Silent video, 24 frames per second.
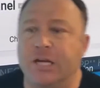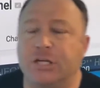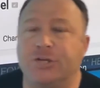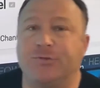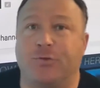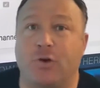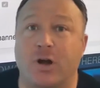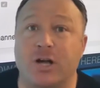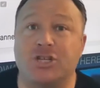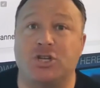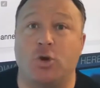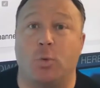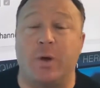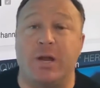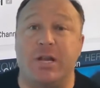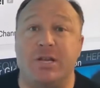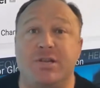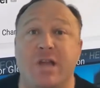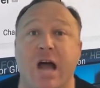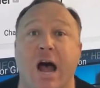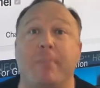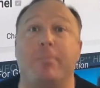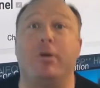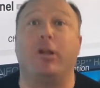is for us to
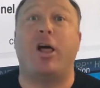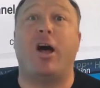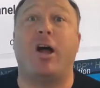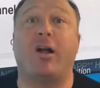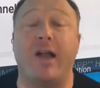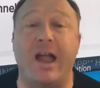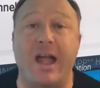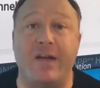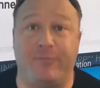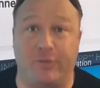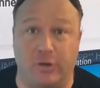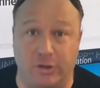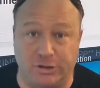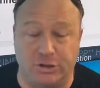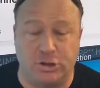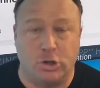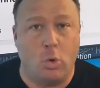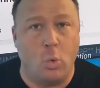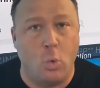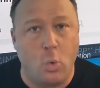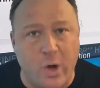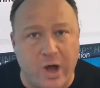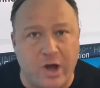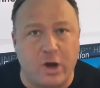redouble our
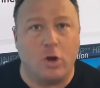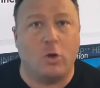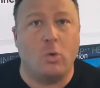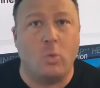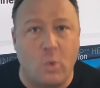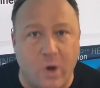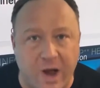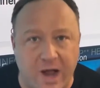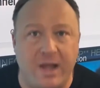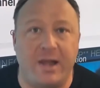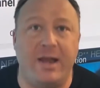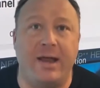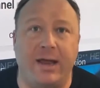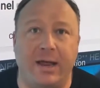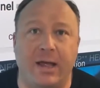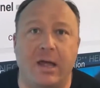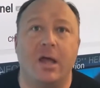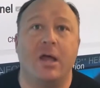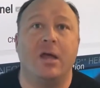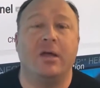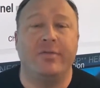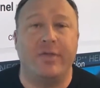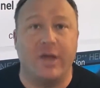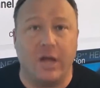efforts. We're
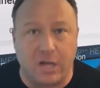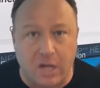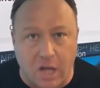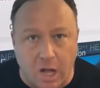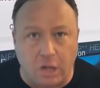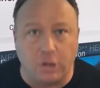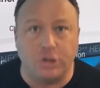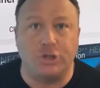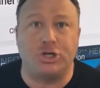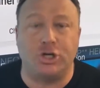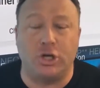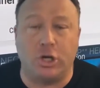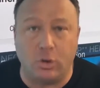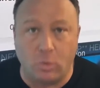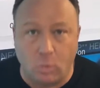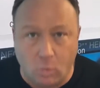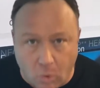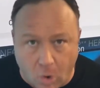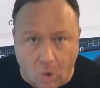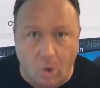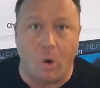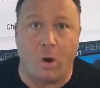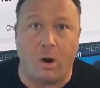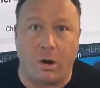winning the culture
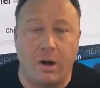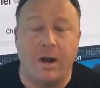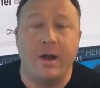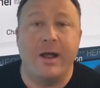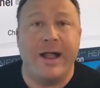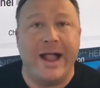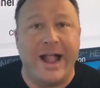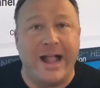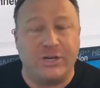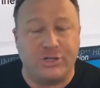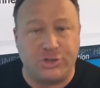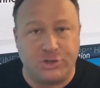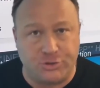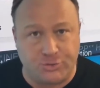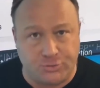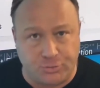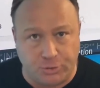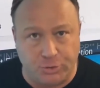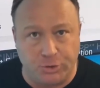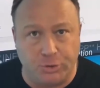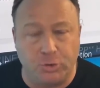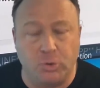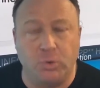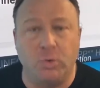war as
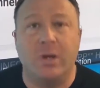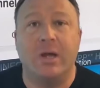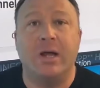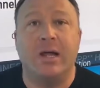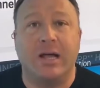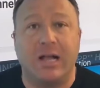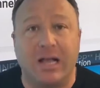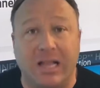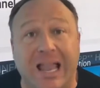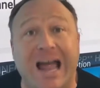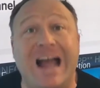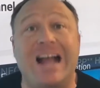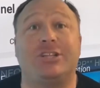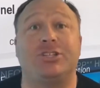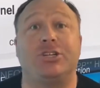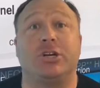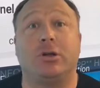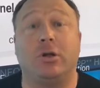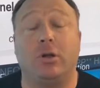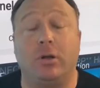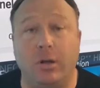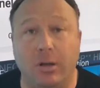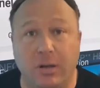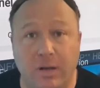true
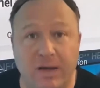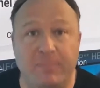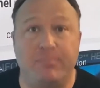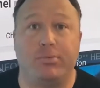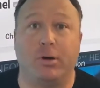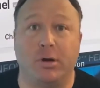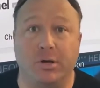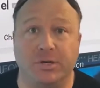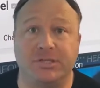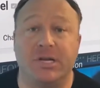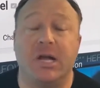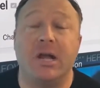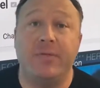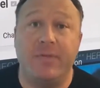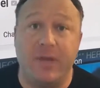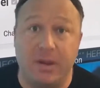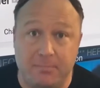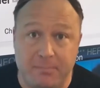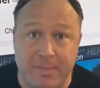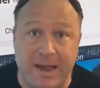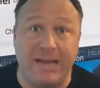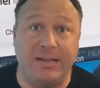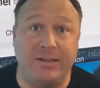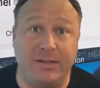classical liberals
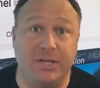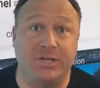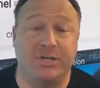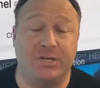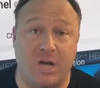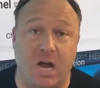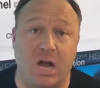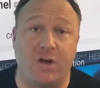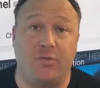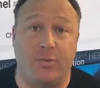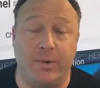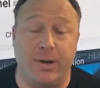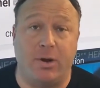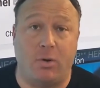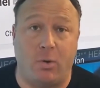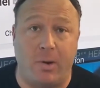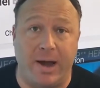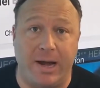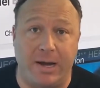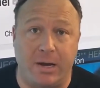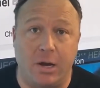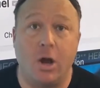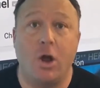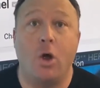that made this country
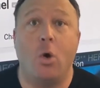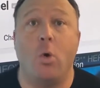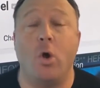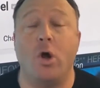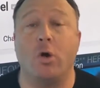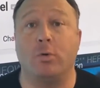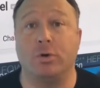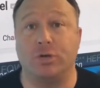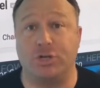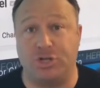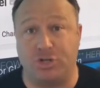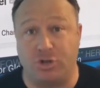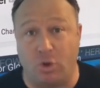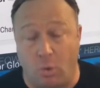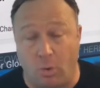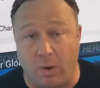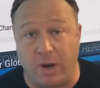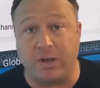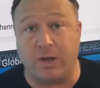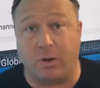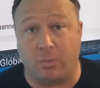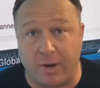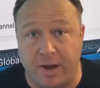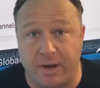great. We're
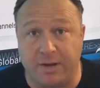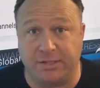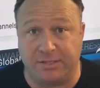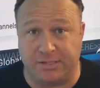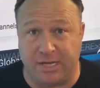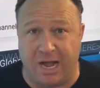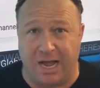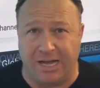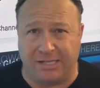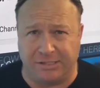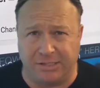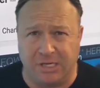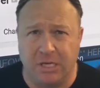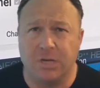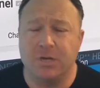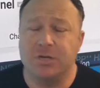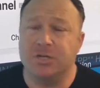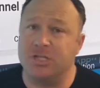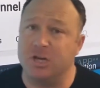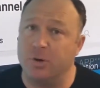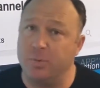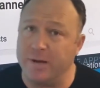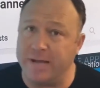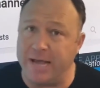restoring the Renaissance.
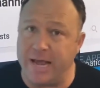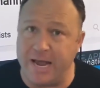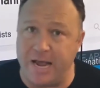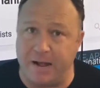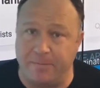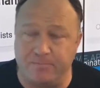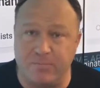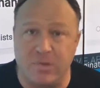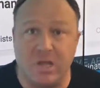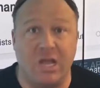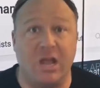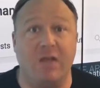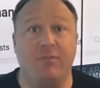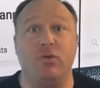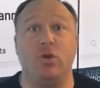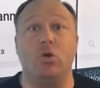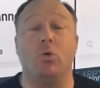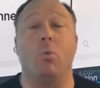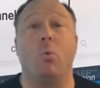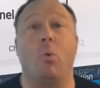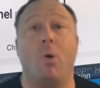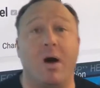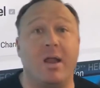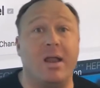So again, if
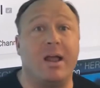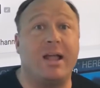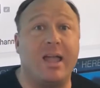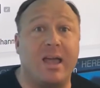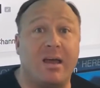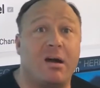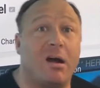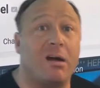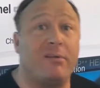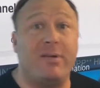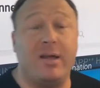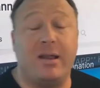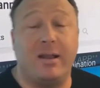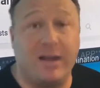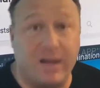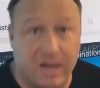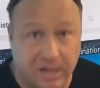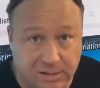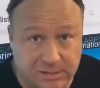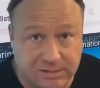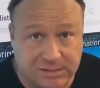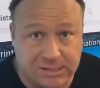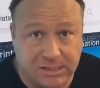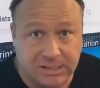you want to get our
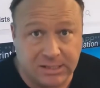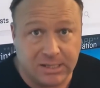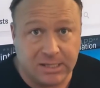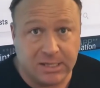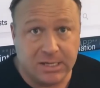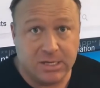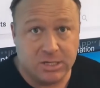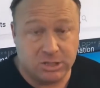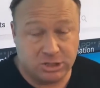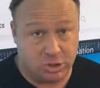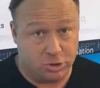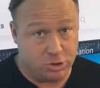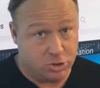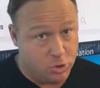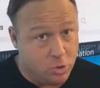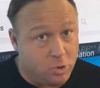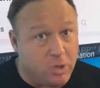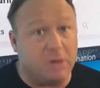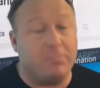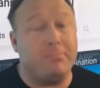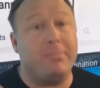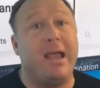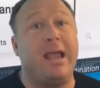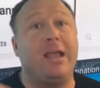videos, so
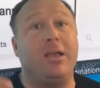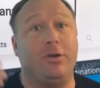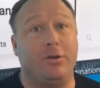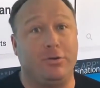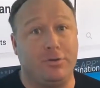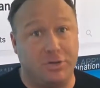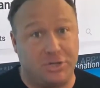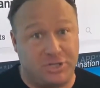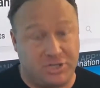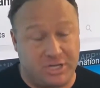you can make your